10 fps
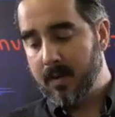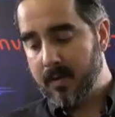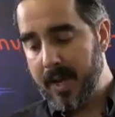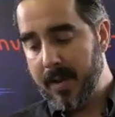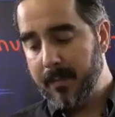
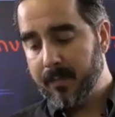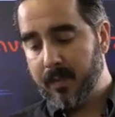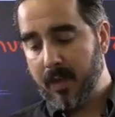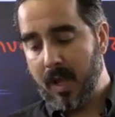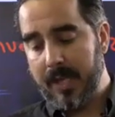Okay.
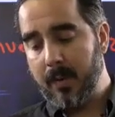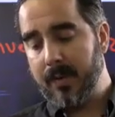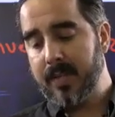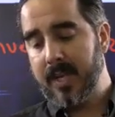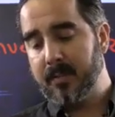Akira
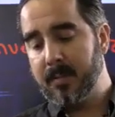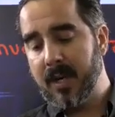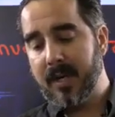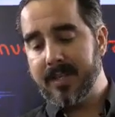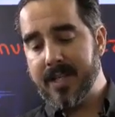says, brilliant
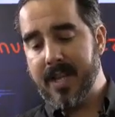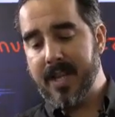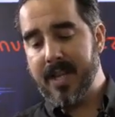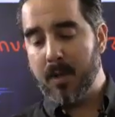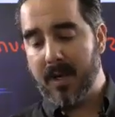idea
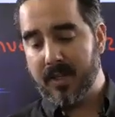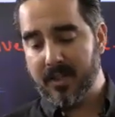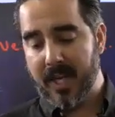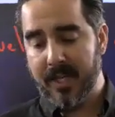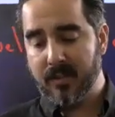and brilliant
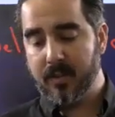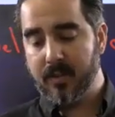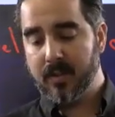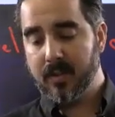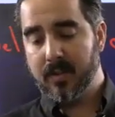exchange.
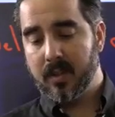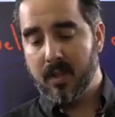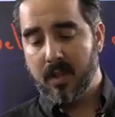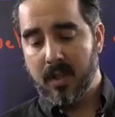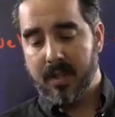
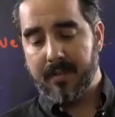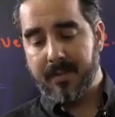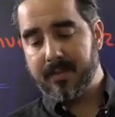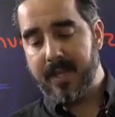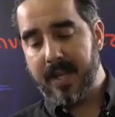
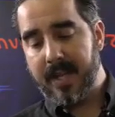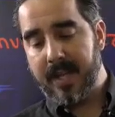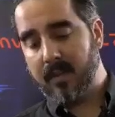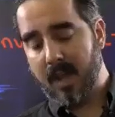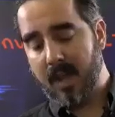Kevin says,
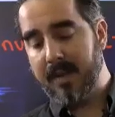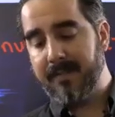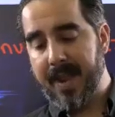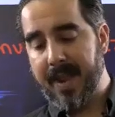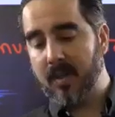love it.
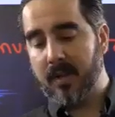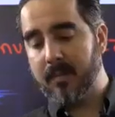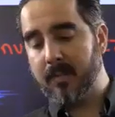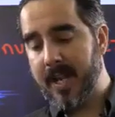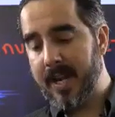Thanks.
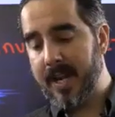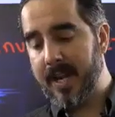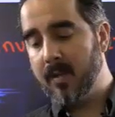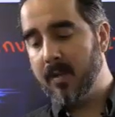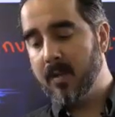Awesome
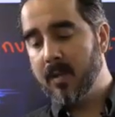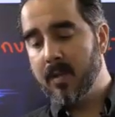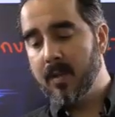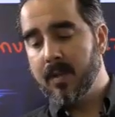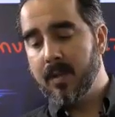data.
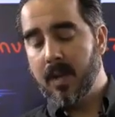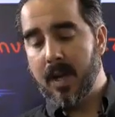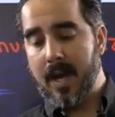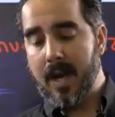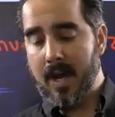
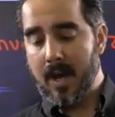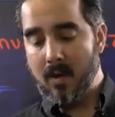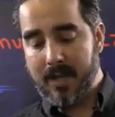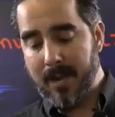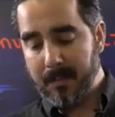
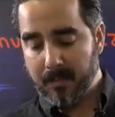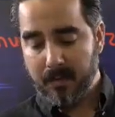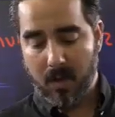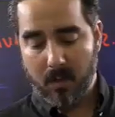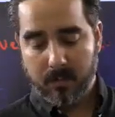Okay.
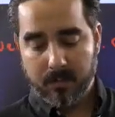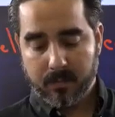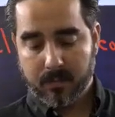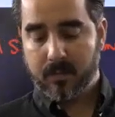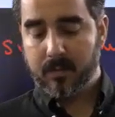So
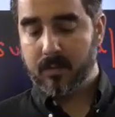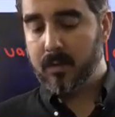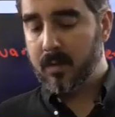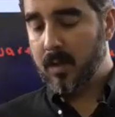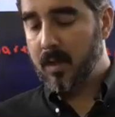
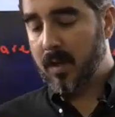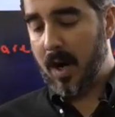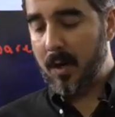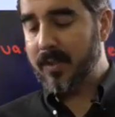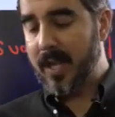
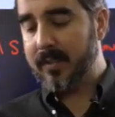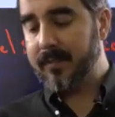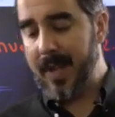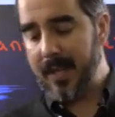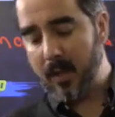Carlos says,
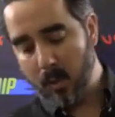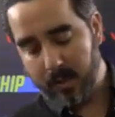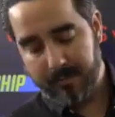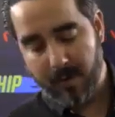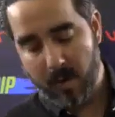thank you.
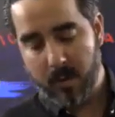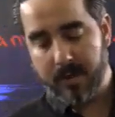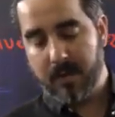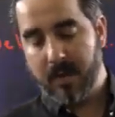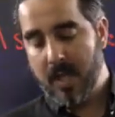Looking
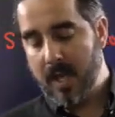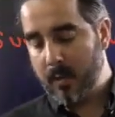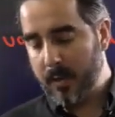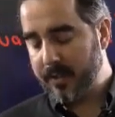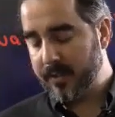forward.
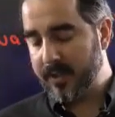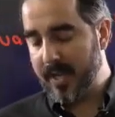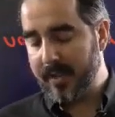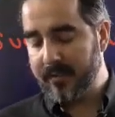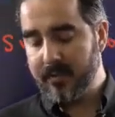Christian
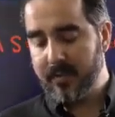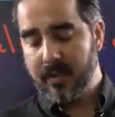says,